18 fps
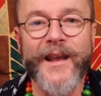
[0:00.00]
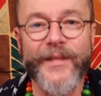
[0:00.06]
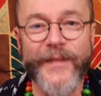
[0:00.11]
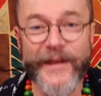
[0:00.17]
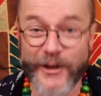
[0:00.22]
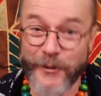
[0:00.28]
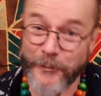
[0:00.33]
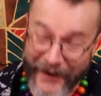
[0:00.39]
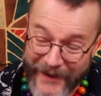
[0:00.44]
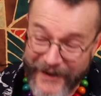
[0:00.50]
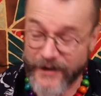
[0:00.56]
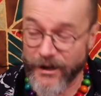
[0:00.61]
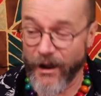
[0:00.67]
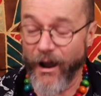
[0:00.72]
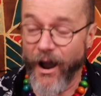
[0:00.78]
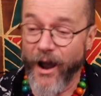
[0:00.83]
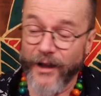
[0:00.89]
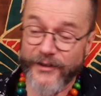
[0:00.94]
they could play
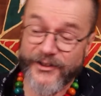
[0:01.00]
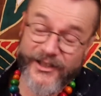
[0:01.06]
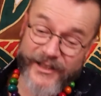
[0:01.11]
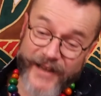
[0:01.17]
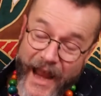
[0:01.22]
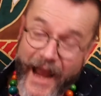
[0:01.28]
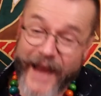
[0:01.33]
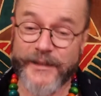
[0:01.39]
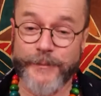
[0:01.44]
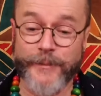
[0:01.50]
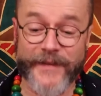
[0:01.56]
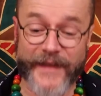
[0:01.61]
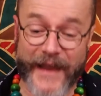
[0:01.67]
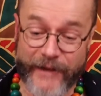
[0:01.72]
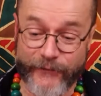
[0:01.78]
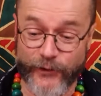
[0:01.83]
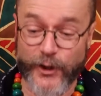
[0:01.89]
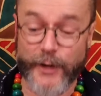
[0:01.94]
cards, yes, but
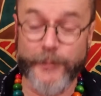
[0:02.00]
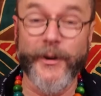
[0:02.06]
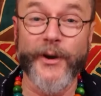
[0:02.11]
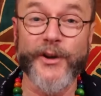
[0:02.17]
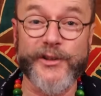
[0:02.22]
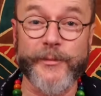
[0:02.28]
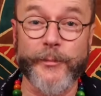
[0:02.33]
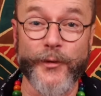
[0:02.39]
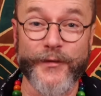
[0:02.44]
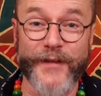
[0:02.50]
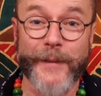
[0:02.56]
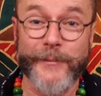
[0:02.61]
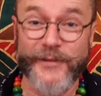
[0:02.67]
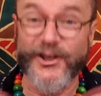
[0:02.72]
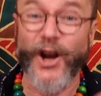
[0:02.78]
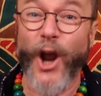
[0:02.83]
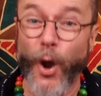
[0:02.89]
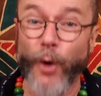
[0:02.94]
they haven't got opposable
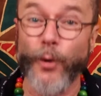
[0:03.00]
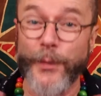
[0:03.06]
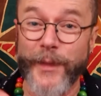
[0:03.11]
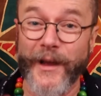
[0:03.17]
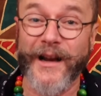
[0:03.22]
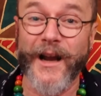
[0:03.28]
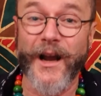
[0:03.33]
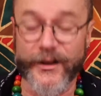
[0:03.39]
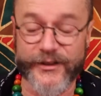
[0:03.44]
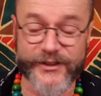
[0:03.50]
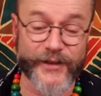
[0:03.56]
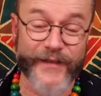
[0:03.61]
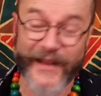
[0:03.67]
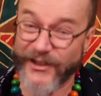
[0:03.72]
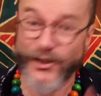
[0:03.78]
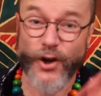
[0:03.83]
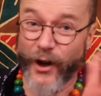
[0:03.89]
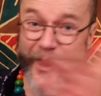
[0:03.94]
thumbs to hold the cards, so
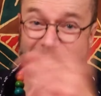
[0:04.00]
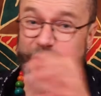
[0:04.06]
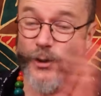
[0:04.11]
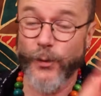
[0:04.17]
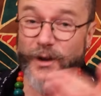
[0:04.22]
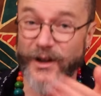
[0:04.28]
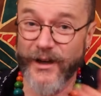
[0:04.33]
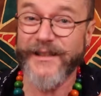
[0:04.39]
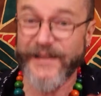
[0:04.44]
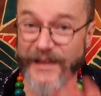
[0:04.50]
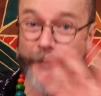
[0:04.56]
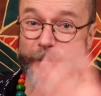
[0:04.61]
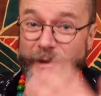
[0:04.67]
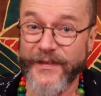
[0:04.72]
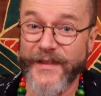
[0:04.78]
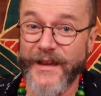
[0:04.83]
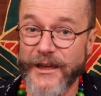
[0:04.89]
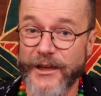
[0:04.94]
that's not going to work, is it?
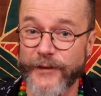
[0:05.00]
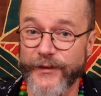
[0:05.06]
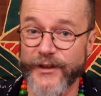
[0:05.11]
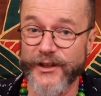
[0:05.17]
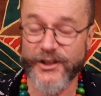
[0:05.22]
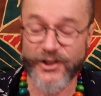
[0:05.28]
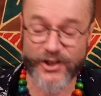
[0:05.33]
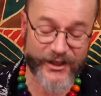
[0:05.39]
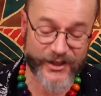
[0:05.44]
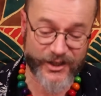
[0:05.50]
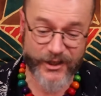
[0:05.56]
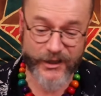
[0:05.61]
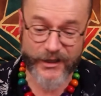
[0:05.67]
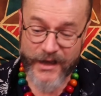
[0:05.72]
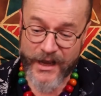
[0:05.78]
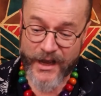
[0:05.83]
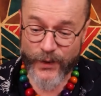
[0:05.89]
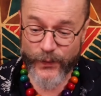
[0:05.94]
But thank you for the
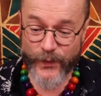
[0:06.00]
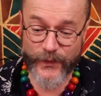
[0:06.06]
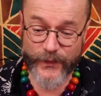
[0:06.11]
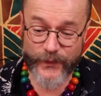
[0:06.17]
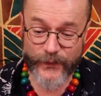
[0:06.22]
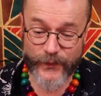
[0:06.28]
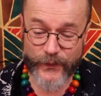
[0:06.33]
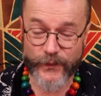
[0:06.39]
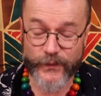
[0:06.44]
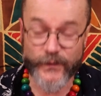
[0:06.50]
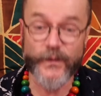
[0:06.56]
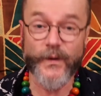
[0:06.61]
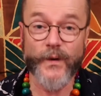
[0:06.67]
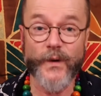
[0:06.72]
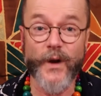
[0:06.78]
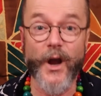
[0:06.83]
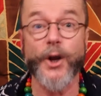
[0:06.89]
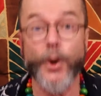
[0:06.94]
suggestion.
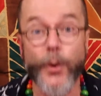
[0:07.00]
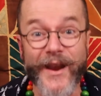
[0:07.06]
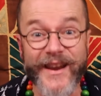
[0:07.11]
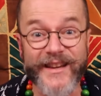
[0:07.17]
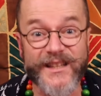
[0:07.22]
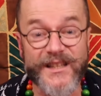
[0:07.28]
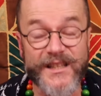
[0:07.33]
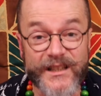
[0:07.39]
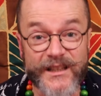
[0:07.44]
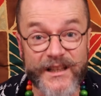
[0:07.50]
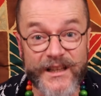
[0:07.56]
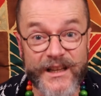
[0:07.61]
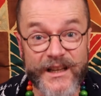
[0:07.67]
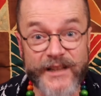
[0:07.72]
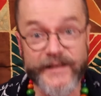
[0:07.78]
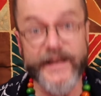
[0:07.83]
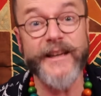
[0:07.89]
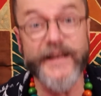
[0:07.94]
A quiz.
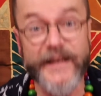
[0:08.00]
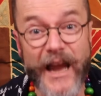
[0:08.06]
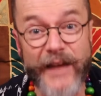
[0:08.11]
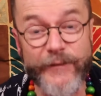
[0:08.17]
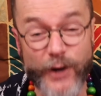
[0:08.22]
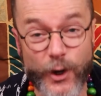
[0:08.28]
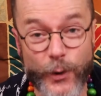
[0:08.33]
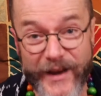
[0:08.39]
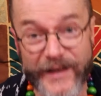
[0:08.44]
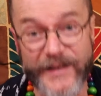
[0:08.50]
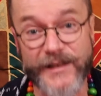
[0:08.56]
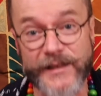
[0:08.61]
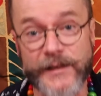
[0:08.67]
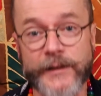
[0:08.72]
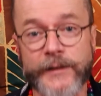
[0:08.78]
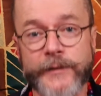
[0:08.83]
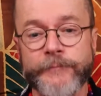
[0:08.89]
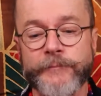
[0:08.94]
They could have a quiz.
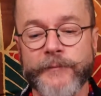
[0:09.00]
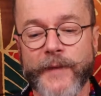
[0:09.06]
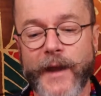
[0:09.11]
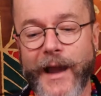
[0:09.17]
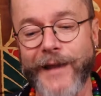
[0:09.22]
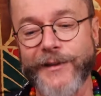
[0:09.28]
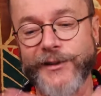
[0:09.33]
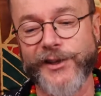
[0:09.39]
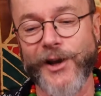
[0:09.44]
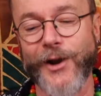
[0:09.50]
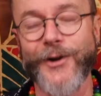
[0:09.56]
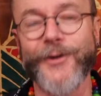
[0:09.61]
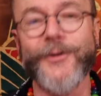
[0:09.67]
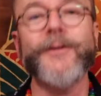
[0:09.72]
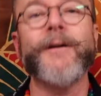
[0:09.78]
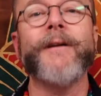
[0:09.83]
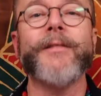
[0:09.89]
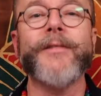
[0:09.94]
And
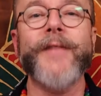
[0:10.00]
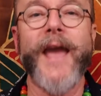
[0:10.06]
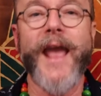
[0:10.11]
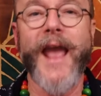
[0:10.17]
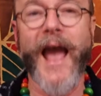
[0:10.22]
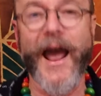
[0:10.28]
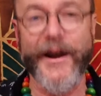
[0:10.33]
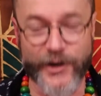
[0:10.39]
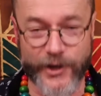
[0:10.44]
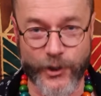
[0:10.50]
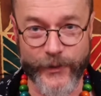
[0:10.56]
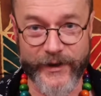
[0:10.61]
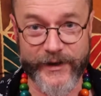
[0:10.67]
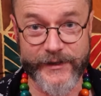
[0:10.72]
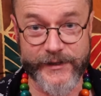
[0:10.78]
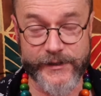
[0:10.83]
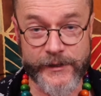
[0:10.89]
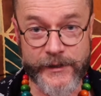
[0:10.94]
so they had a
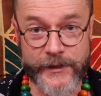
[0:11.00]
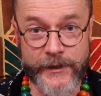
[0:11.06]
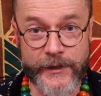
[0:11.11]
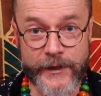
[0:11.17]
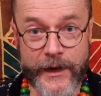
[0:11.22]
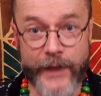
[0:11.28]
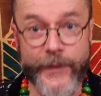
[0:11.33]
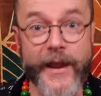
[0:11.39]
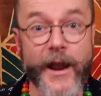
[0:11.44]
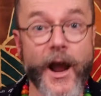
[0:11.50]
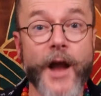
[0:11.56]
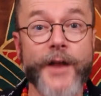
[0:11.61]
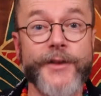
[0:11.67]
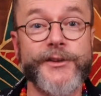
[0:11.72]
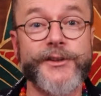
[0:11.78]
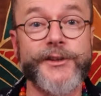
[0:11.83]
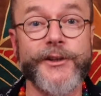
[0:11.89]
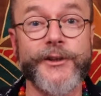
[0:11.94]
quiz, and they
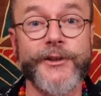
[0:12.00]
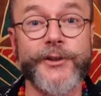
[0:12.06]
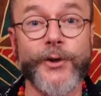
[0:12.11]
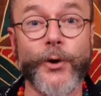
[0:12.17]
answered